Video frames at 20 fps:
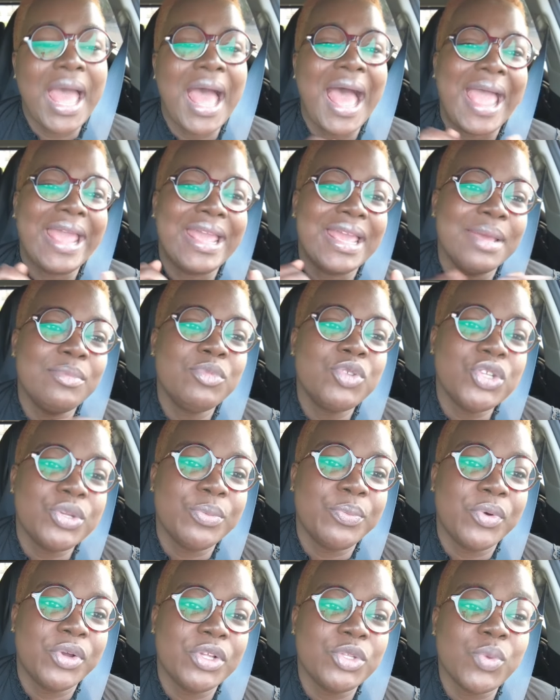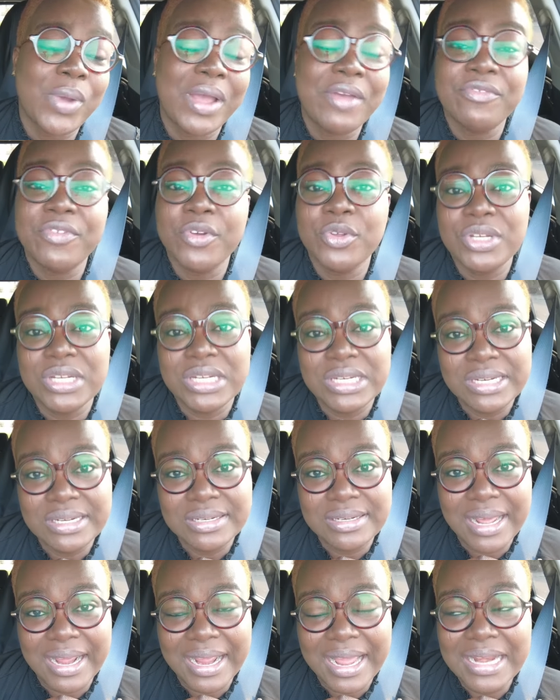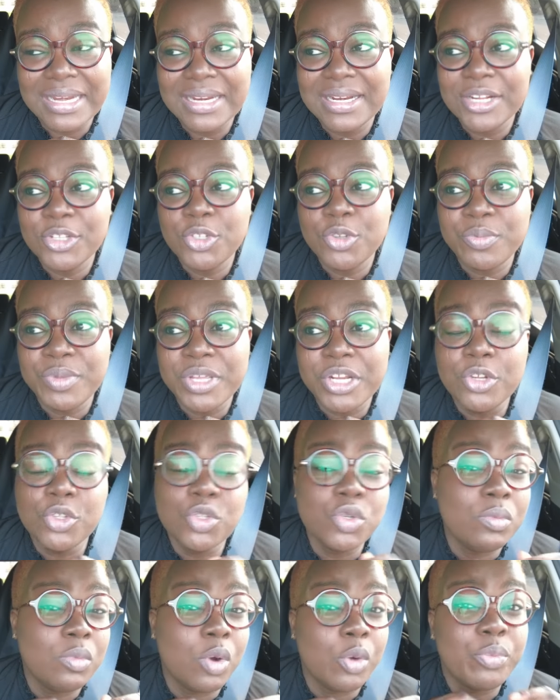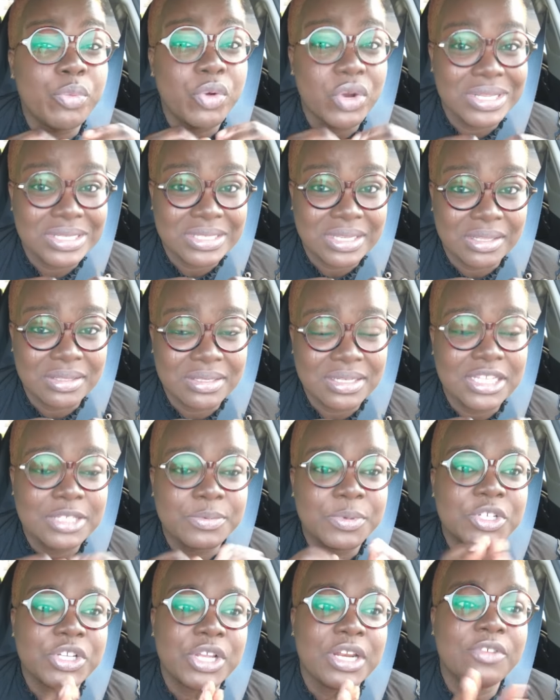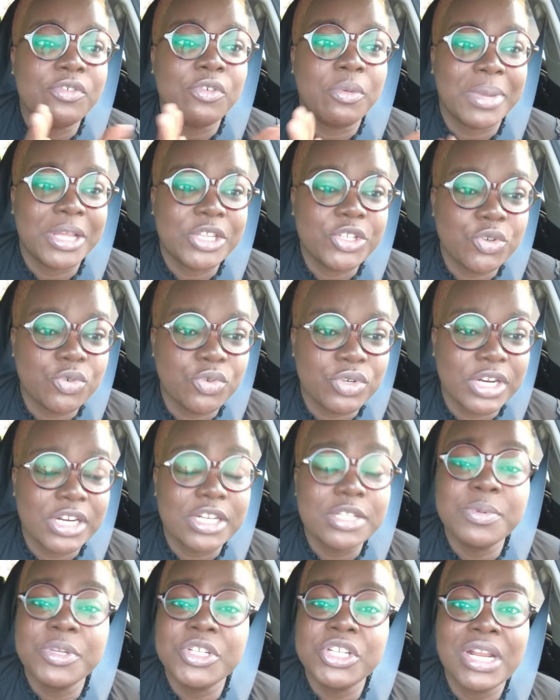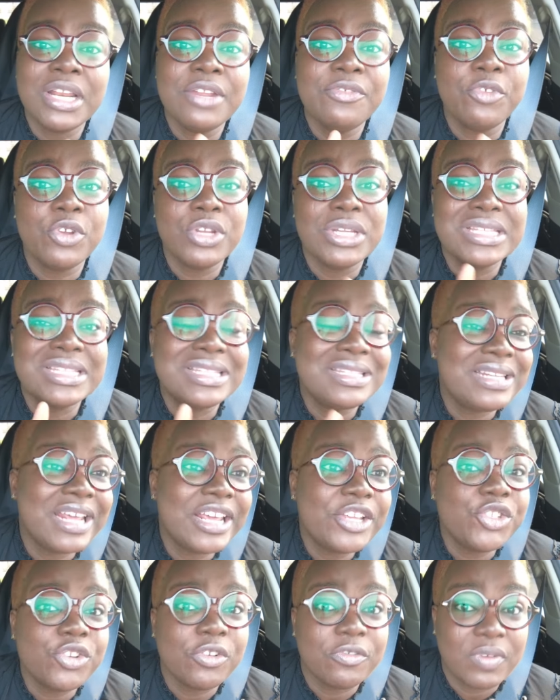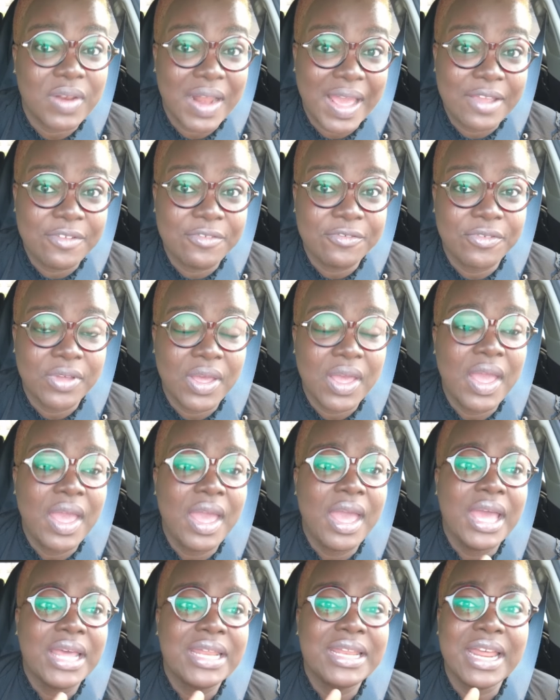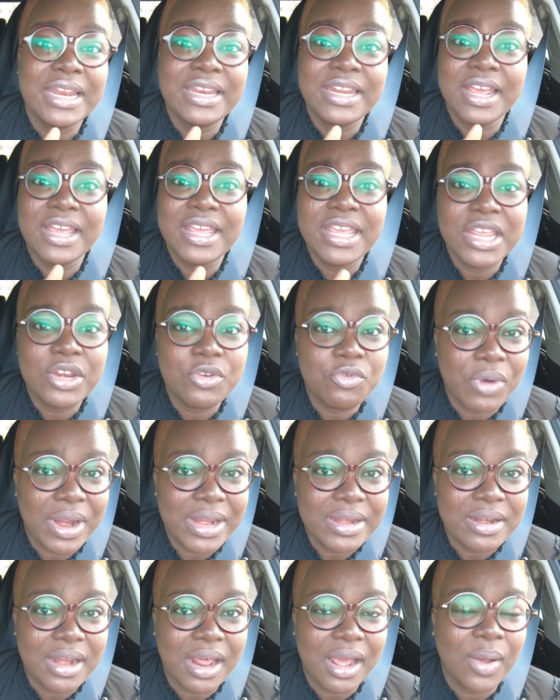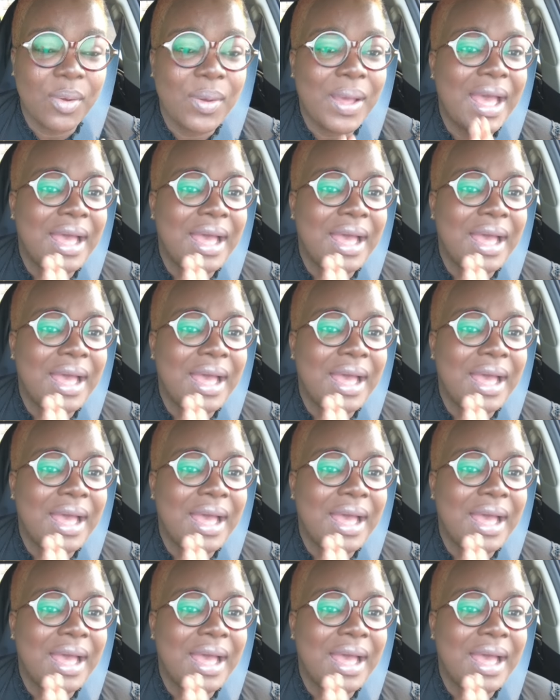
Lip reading: I came to the point where I felt the need, like I needed to be a little more present, especially for my children, especially for the stage of life that they're in right now.